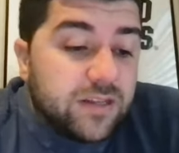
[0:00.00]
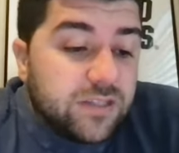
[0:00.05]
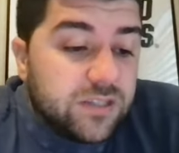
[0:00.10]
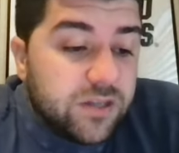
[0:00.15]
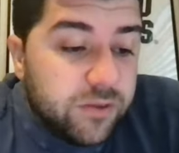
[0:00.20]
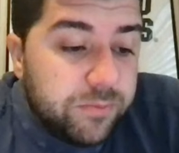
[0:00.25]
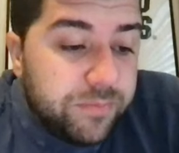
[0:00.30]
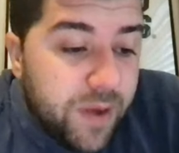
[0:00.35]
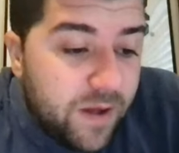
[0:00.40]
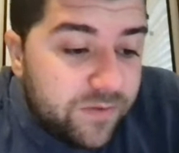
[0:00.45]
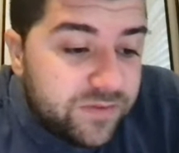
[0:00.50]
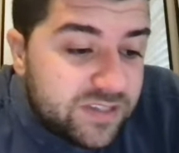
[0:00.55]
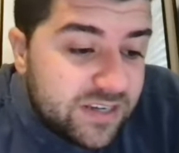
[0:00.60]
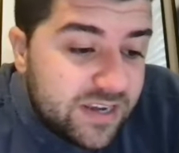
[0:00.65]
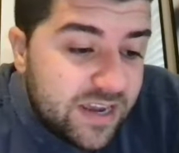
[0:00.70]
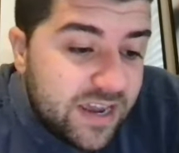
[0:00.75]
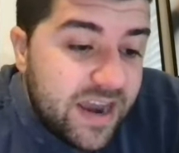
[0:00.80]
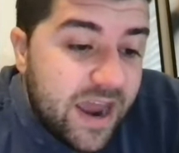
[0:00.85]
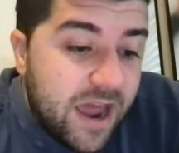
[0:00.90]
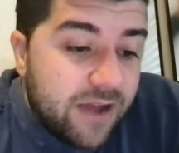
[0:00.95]
And so the Buffs
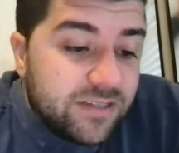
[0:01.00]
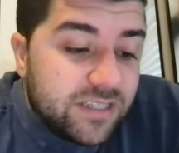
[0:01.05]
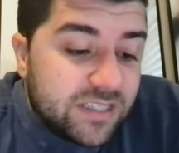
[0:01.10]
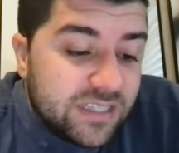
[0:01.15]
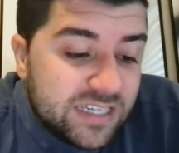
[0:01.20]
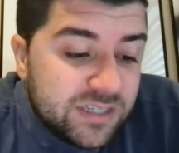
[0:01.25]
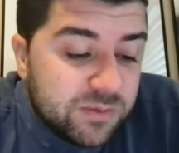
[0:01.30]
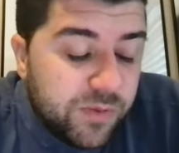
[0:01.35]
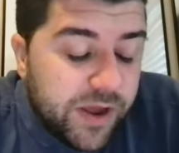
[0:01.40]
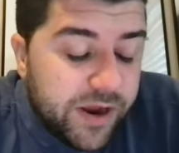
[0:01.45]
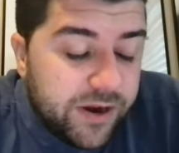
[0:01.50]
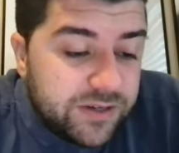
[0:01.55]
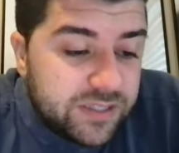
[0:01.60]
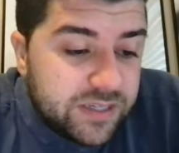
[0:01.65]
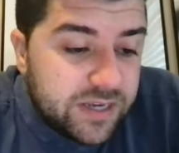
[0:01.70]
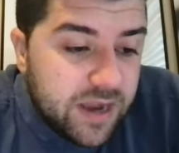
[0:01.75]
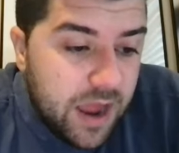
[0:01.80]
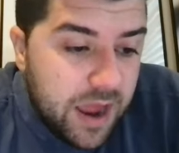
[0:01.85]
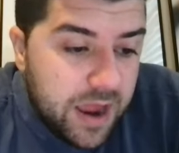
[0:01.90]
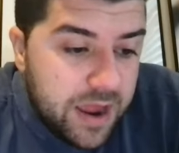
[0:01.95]
announced six
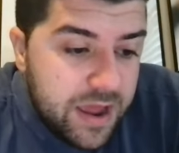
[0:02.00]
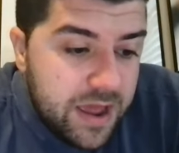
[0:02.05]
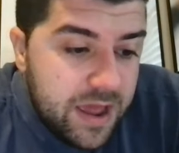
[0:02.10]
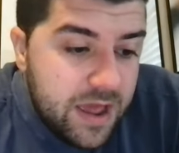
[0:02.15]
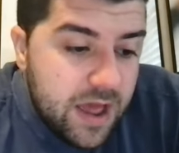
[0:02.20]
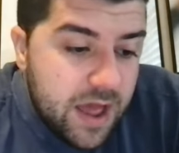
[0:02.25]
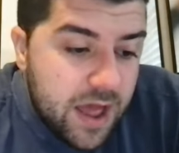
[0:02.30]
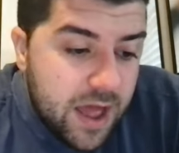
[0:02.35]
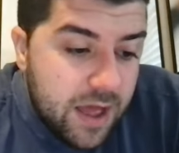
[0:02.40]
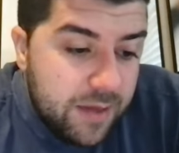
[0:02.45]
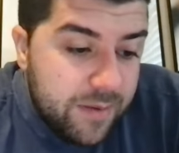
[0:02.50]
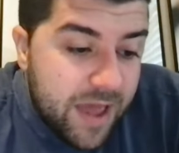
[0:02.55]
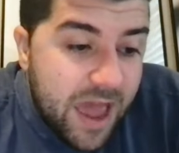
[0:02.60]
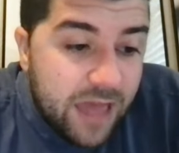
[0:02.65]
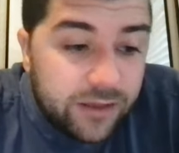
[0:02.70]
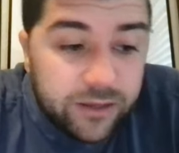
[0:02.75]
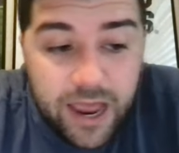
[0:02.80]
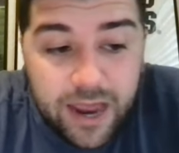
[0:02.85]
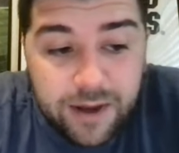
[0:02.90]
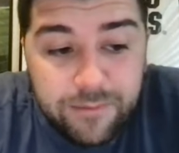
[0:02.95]
players today,
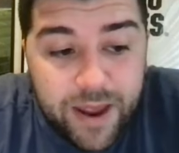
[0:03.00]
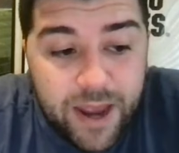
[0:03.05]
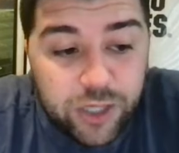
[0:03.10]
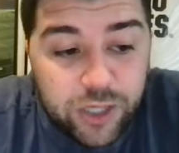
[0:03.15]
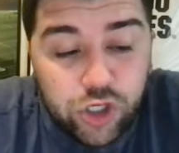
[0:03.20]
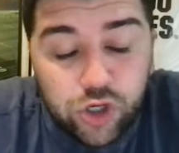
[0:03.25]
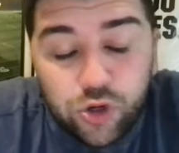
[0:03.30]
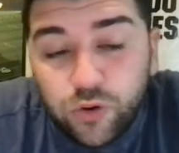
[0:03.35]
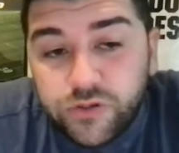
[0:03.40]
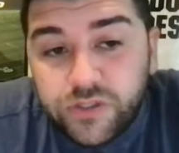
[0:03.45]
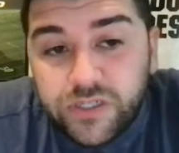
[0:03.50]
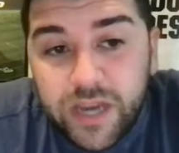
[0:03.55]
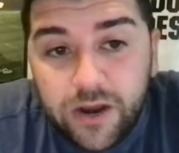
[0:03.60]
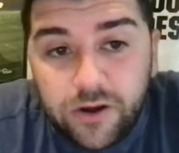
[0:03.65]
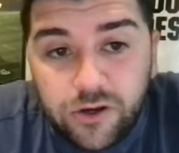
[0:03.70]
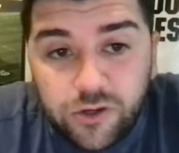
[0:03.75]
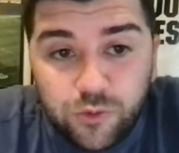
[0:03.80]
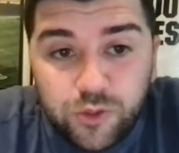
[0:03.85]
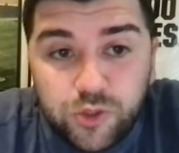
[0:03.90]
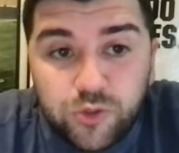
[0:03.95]
headlined by Shedeur
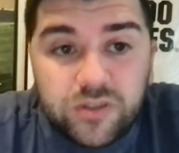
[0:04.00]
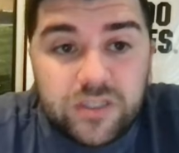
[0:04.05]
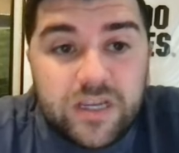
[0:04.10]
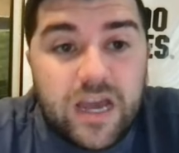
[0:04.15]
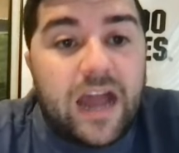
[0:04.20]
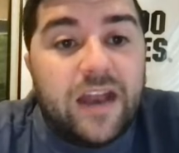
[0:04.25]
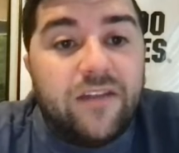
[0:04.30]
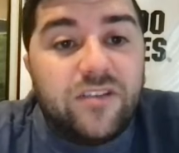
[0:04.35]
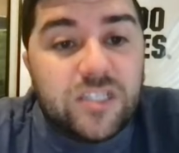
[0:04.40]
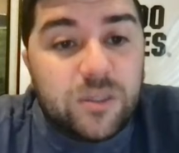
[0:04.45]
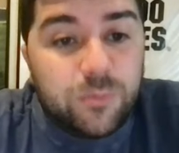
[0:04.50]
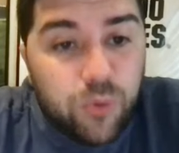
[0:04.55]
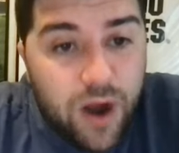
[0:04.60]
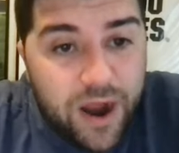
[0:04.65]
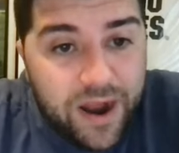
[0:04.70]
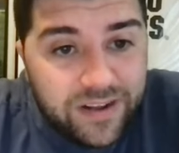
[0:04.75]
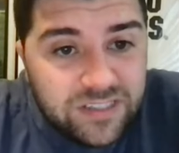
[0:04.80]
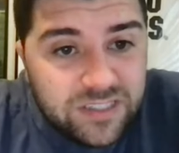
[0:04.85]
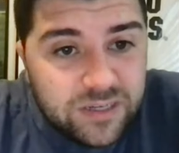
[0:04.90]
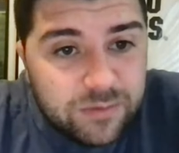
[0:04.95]
Sanders, which was kind of a
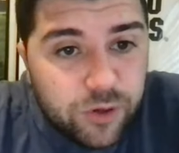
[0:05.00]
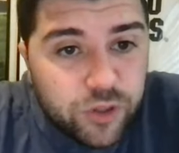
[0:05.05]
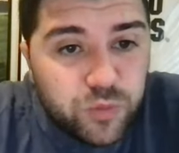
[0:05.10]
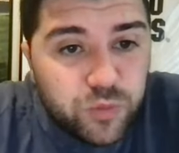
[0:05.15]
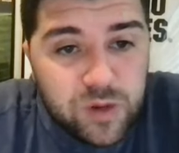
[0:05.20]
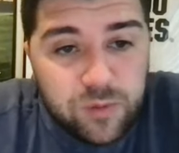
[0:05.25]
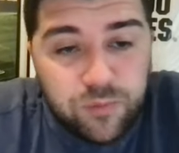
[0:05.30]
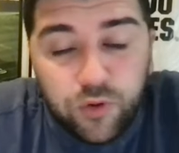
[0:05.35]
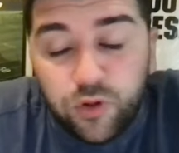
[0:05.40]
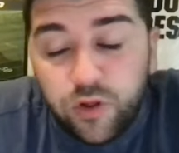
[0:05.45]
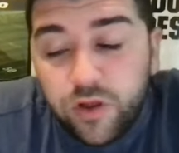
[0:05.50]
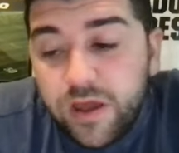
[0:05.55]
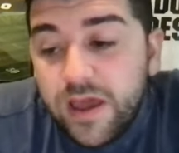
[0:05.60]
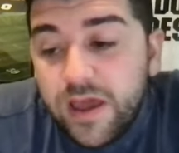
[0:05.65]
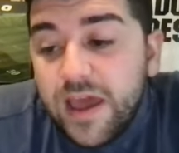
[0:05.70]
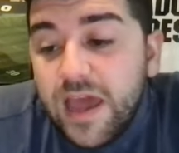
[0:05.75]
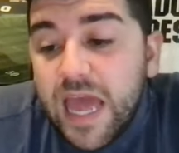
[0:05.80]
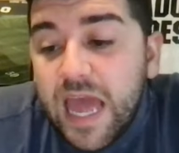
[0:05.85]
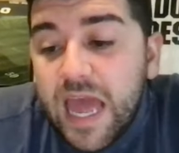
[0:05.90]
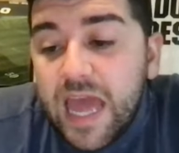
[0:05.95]
surprise to most people
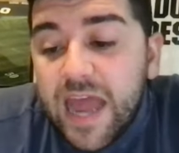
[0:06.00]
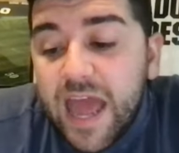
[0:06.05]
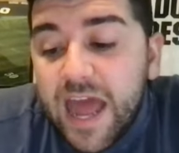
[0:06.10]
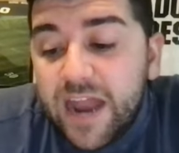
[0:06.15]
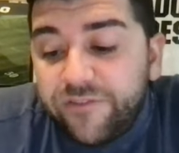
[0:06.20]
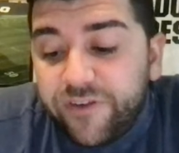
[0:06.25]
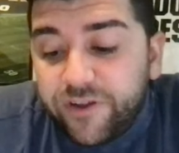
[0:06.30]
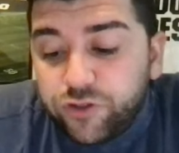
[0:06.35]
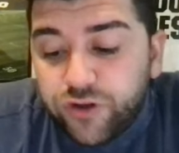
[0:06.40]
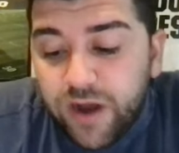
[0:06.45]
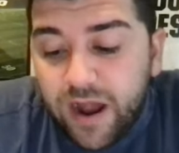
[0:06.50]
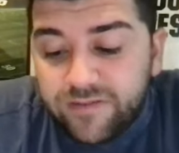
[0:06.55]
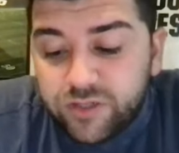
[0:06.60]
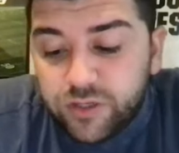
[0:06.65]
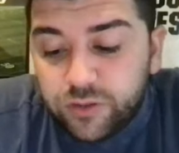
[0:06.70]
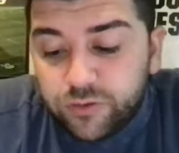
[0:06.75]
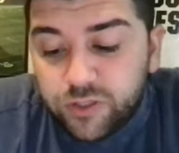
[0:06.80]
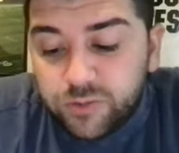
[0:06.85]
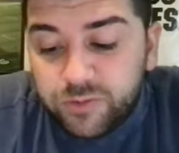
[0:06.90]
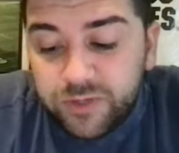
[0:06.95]
in NFL
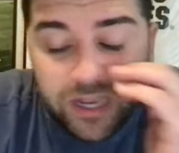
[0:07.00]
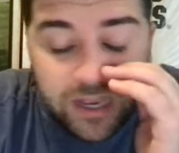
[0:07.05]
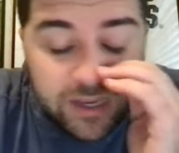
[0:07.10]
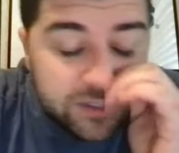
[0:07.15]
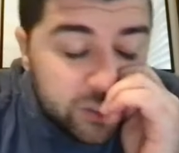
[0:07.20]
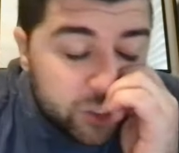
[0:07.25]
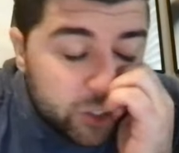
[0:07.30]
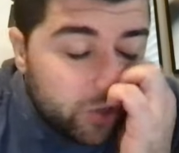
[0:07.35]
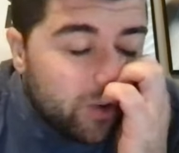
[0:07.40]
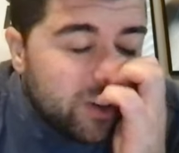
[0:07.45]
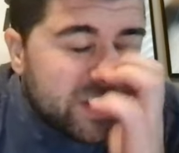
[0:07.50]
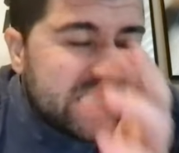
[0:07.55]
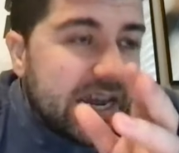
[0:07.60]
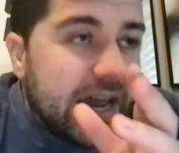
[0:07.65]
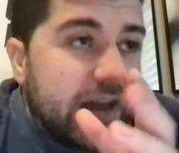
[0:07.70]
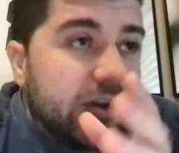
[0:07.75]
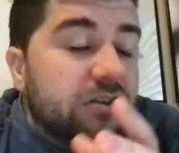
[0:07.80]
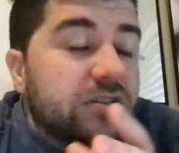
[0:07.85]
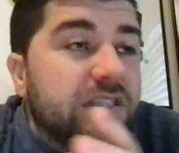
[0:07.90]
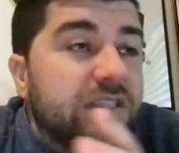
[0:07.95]
draft circles, because Shedeur
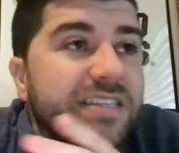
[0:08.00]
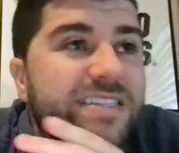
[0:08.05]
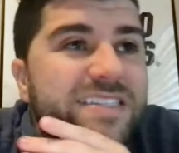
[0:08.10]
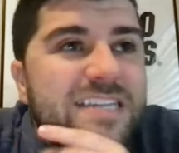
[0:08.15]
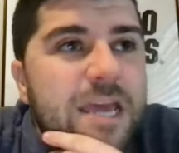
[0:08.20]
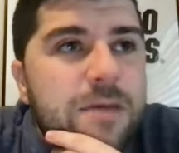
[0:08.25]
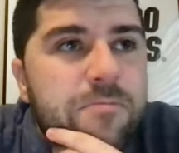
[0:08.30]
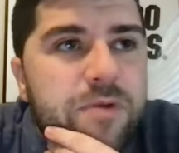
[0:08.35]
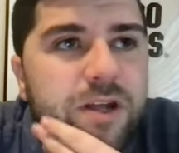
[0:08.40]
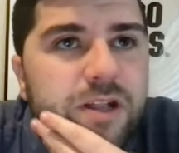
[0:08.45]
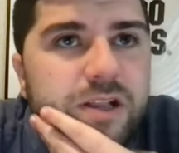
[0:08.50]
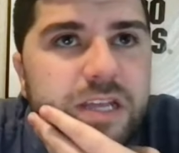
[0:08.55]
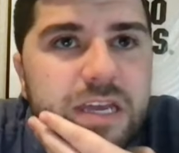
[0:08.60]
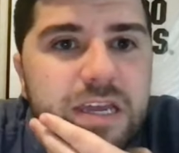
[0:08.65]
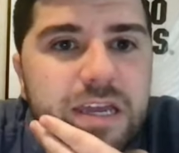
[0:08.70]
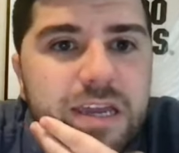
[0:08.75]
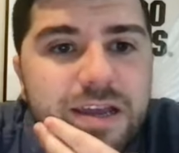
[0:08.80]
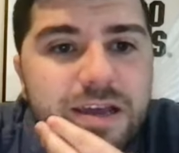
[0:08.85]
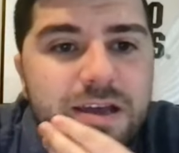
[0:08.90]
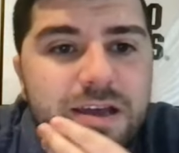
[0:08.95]
Sanders is
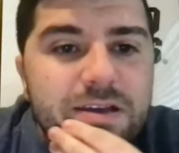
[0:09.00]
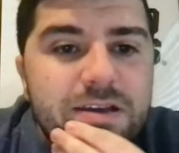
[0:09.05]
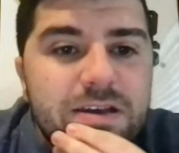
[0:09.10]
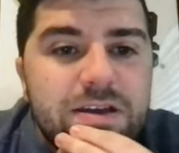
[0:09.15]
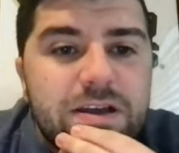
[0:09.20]
typically,